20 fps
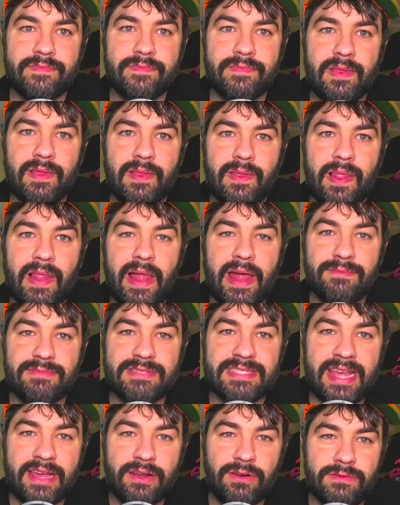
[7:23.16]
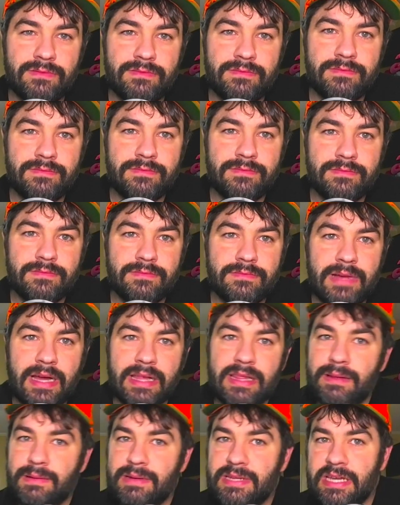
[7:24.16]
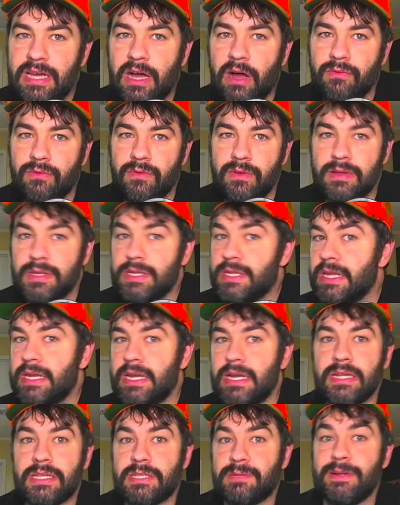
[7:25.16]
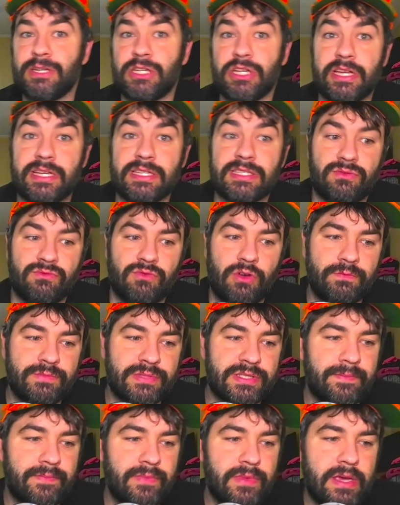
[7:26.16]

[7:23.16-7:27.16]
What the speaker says: let him settle, and then tee off. He did it especially against the ropes.